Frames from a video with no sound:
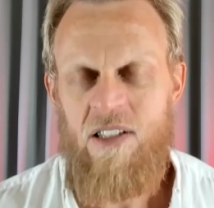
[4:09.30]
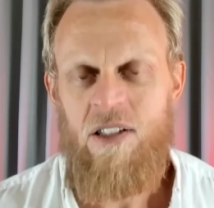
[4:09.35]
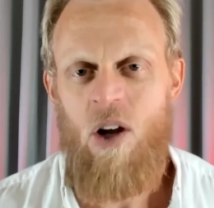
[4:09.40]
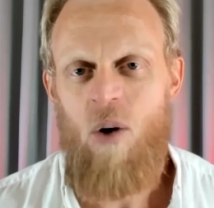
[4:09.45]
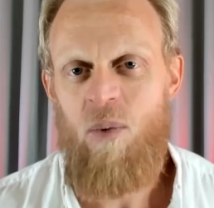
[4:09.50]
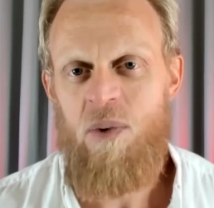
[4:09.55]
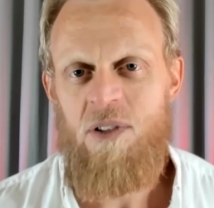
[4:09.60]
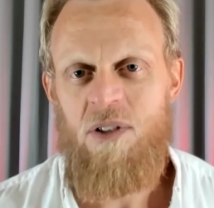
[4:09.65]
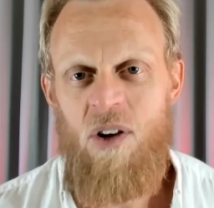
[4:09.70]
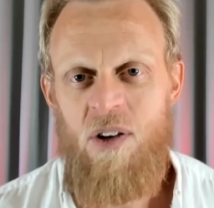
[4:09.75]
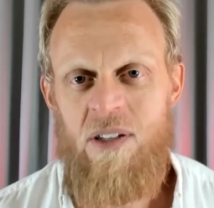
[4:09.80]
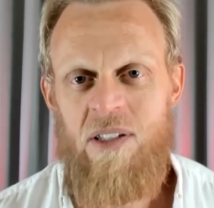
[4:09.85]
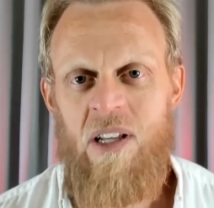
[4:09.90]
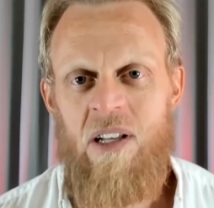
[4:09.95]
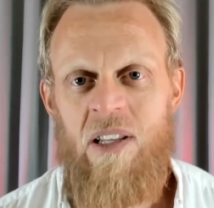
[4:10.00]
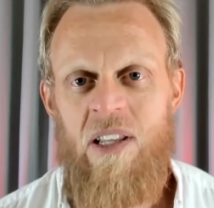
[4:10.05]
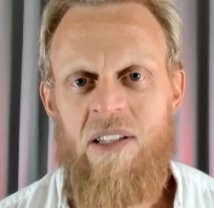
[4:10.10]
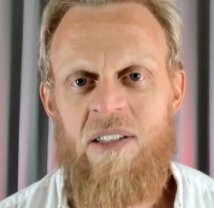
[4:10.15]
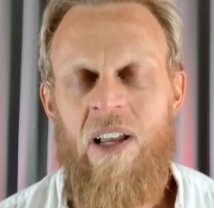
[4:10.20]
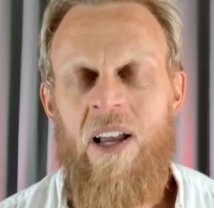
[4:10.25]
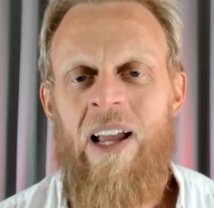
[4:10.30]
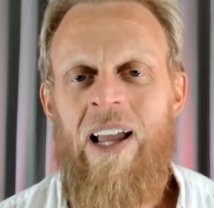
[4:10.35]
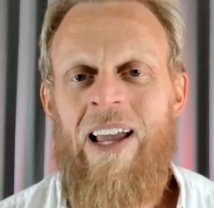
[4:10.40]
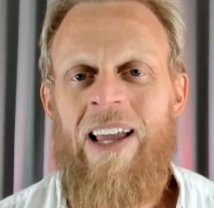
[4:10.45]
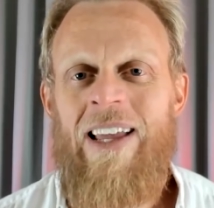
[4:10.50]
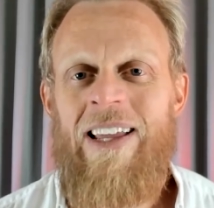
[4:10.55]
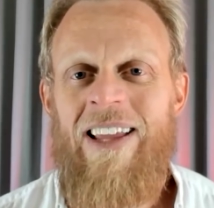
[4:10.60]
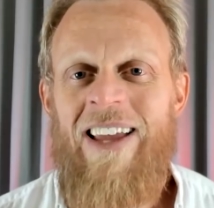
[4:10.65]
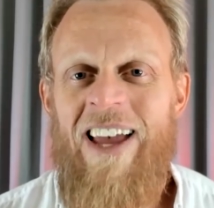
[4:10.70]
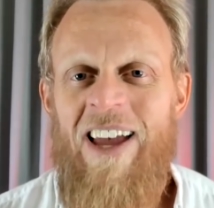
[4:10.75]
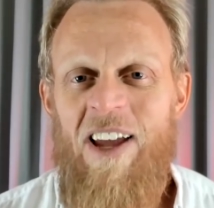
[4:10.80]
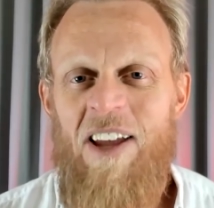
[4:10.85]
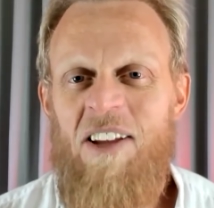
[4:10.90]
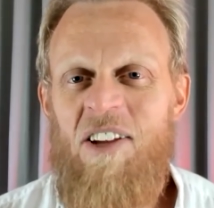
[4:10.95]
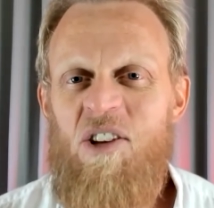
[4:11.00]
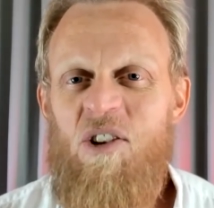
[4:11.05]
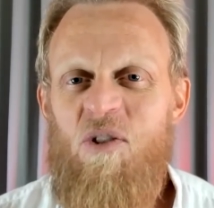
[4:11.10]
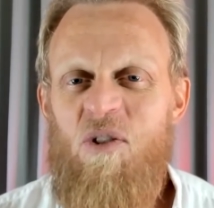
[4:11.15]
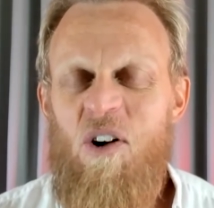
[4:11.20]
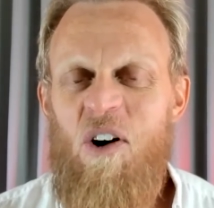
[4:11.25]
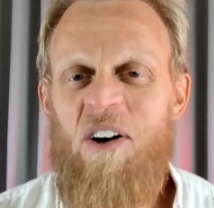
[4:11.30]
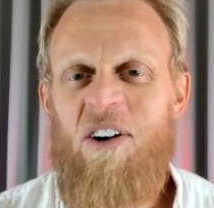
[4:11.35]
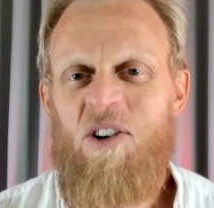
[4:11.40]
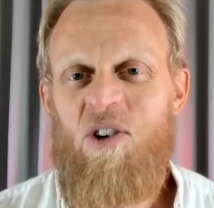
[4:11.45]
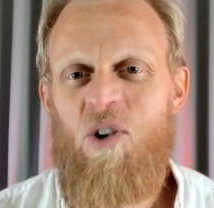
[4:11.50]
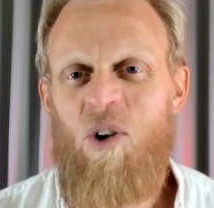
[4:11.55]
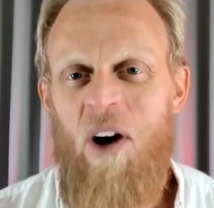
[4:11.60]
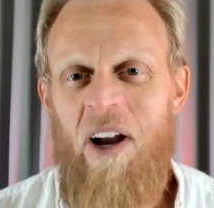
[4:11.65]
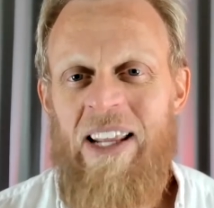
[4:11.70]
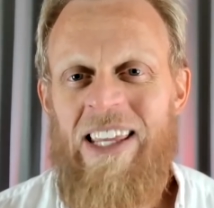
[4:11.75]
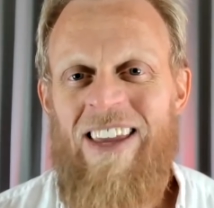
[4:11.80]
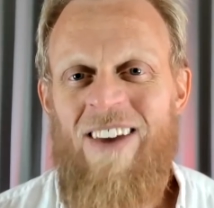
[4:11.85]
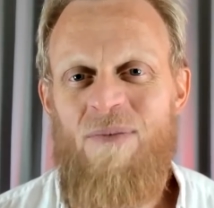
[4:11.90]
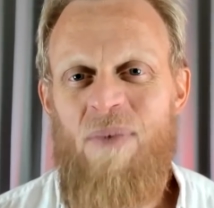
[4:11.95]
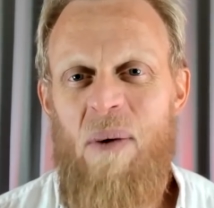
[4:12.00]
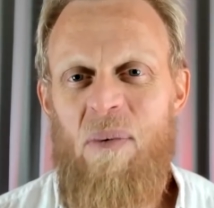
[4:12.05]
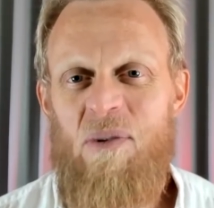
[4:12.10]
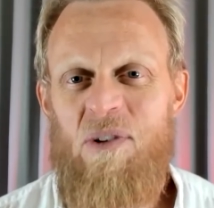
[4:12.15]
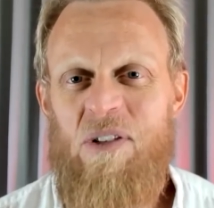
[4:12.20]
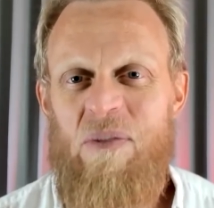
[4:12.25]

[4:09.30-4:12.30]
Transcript: so and so said this. Uh, you got to try and give people